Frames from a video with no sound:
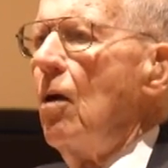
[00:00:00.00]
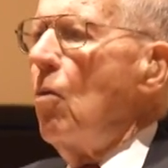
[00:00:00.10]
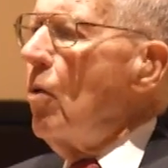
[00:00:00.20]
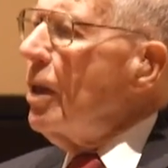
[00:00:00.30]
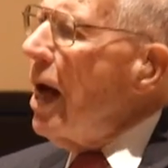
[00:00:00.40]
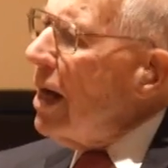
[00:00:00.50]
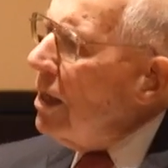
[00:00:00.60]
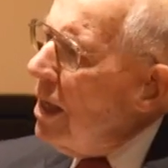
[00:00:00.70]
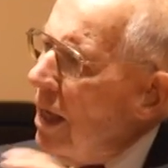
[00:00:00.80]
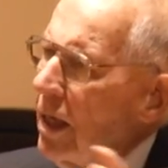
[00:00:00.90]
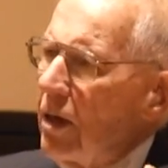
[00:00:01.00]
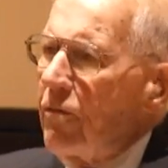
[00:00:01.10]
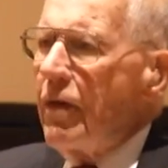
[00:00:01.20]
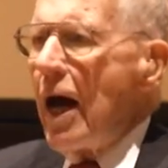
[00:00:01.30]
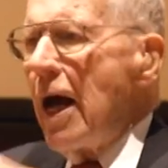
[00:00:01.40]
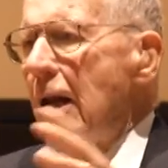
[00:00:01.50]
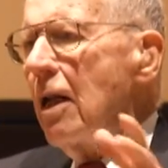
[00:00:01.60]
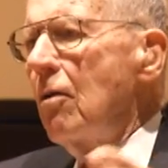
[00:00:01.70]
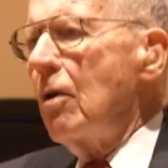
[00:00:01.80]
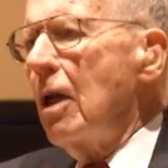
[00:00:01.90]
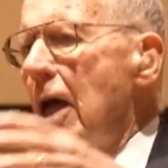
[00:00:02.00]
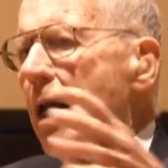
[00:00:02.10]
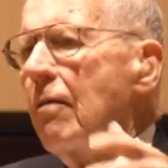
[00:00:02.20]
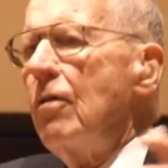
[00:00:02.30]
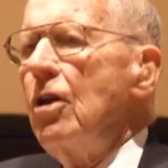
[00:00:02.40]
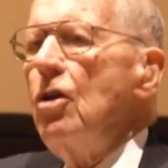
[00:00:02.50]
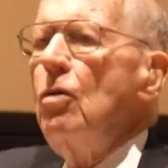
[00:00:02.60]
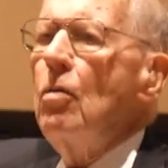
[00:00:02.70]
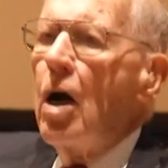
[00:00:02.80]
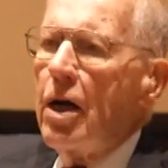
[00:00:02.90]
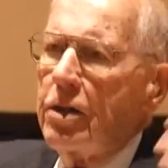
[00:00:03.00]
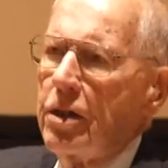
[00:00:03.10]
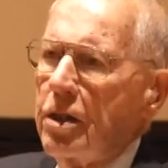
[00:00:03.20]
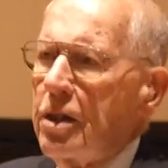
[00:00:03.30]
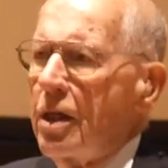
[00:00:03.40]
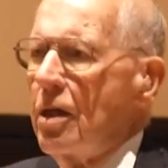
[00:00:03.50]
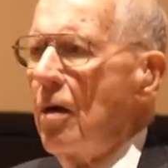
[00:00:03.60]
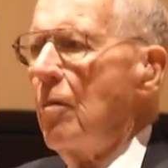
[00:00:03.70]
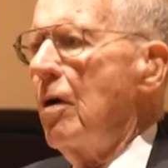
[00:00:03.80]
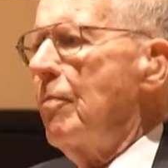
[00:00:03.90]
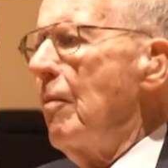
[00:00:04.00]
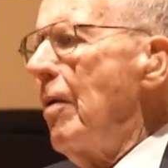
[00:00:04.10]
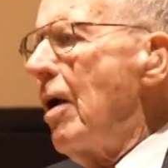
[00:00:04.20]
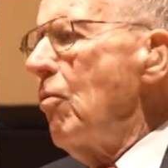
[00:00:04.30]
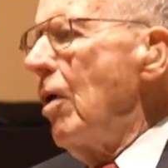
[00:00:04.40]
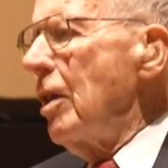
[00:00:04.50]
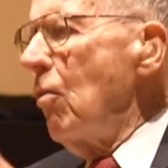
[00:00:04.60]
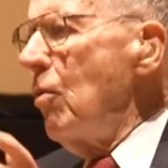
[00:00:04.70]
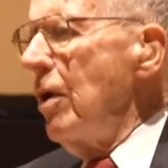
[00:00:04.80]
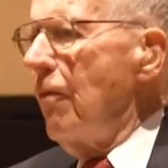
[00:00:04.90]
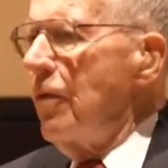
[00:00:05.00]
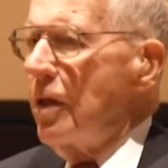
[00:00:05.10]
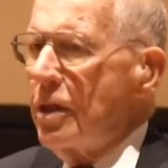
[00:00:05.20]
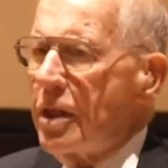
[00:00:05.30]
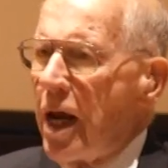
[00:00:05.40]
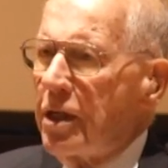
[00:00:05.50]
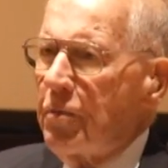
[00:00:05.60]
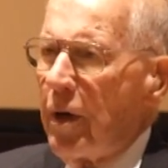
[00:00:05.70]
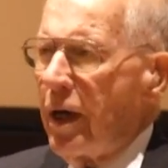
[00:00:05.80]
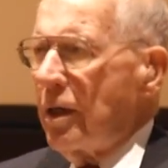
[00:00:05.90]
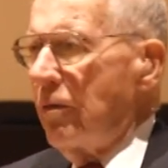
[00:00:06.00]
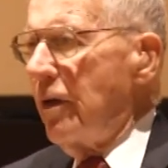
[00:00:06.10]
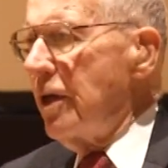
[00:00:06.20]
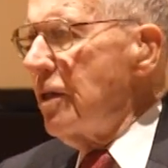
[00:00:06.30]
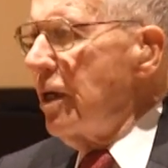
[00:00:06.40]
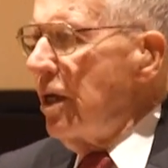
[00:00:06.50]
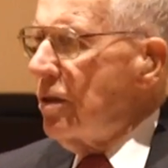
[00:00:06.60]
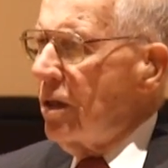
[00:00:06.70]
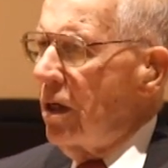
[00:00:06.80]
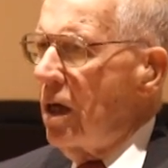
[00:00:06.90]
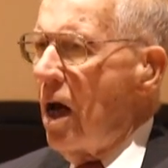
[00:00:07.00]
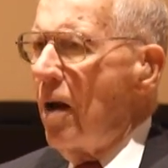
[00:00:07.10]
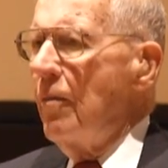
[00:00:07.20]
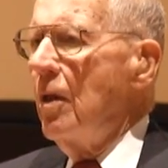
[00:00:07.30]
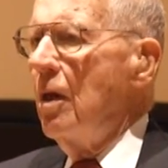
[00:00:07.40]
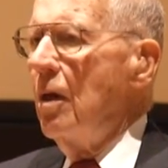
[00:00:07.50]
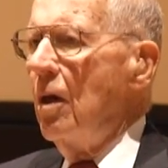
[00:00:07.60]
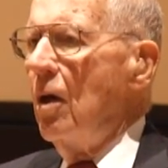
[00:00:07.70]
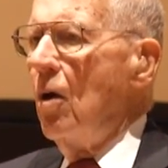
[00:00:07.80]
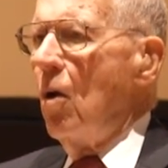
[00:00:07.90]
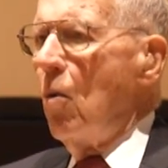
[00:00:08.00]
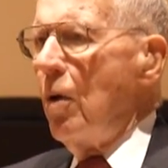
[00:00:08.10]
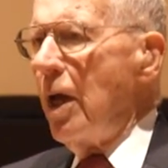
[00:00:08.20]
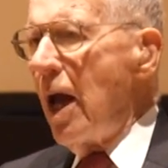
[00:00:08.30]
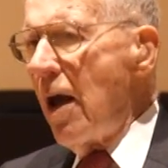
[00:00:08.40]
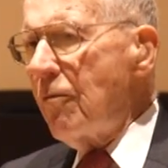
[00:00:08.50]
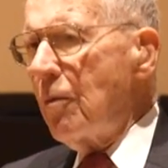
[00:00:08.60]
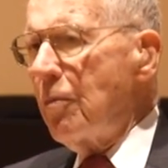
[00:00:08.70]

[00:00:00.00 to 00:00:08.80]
without getting divided on a lot of the nuances that come up about whether we are for this aspect of education or not. We have to